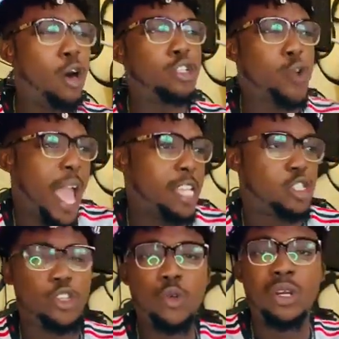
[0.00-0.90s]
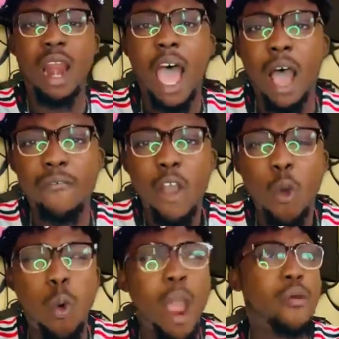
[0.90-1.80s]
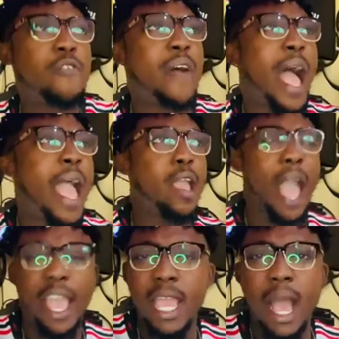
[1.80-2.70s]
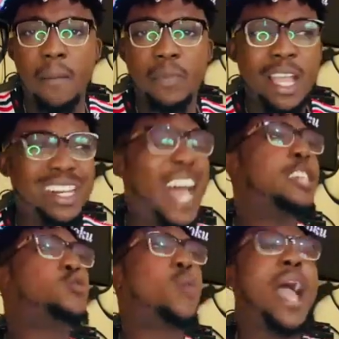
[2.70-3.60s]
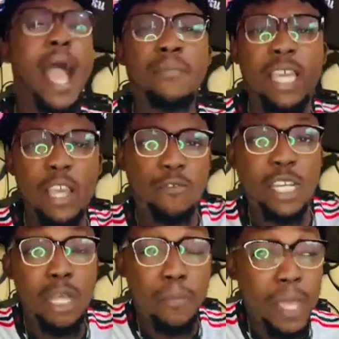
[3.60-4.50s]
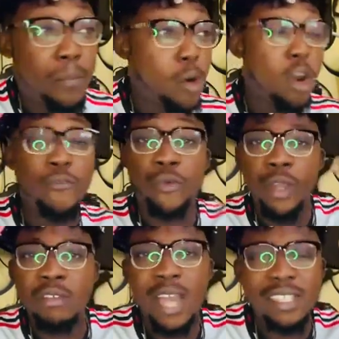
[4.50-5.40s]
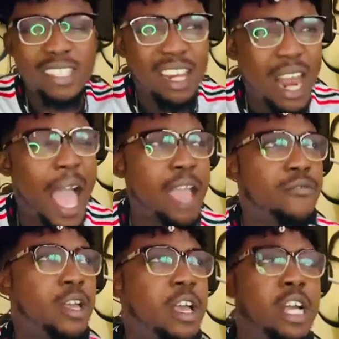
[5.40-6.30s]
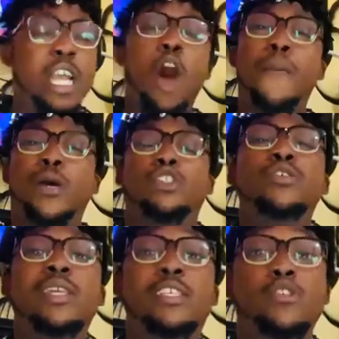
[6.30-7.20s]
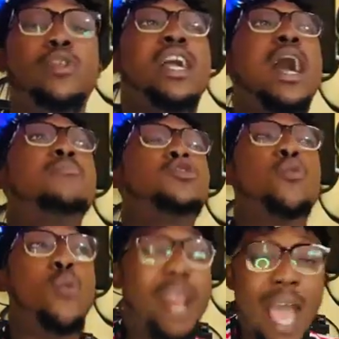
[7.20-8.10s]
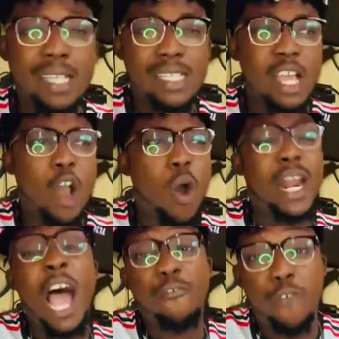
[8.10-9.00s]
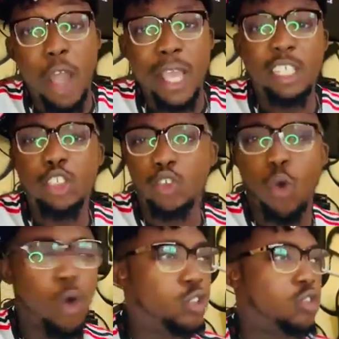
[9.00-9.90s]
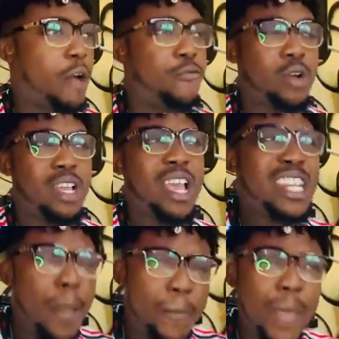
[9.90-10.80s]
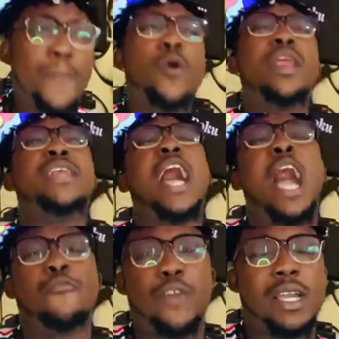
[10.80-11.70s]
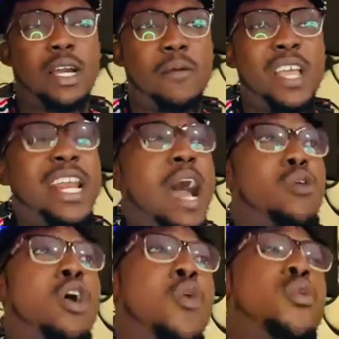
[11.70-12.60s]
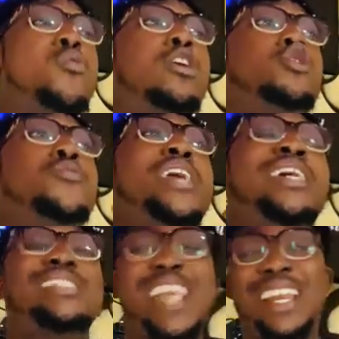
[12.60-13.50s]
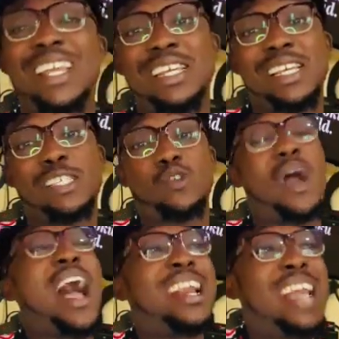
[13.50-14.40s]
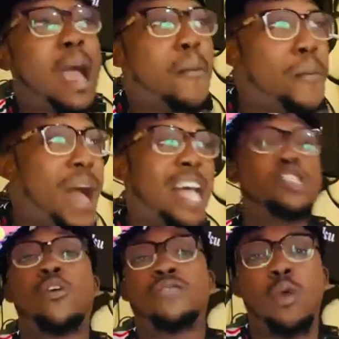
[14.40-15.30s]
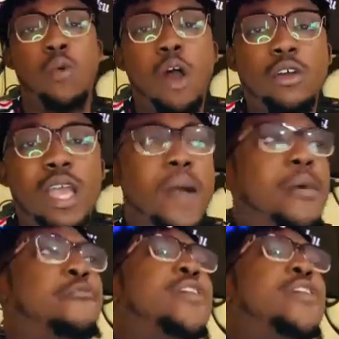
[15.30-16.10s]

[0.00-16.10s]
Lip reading: I want to exude love wherever I am. That is why I'm giving the people of Reunited Life the opportunity to come with us on our voyage to Old Trafford. The people in Africa. Now, we want to be extending this to other parts of the world.